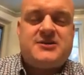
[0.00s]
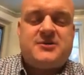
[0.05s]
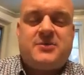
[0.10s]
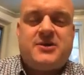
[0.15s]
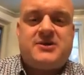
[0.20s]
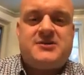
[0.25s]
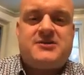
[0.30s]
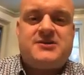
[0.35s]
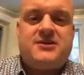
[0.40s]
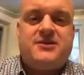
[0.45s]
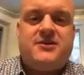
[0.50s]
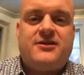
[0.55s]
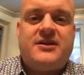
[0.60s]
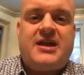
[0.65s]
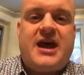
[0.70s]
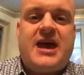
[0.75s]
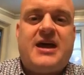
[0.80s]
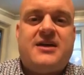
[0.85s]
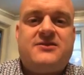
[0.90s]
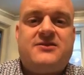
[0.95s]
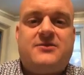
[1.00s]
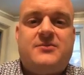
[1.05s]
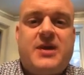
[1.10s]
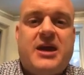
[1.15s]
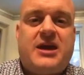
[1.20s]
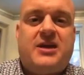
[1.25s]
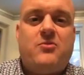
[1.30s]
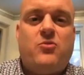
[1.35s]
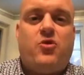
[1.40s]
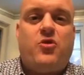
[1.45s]
I'm considering that to
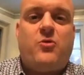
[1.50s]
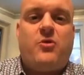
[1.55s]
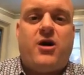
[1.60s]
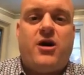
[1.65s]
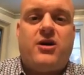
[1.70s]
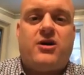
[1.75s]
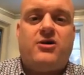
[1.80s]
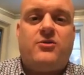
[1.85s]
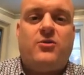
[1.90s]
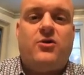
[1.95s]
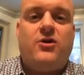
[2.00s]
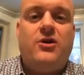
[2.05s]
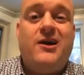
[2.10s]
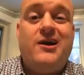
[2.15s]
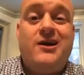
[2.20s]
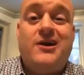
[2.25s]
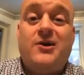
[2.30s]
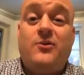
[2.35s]
make it more marketable.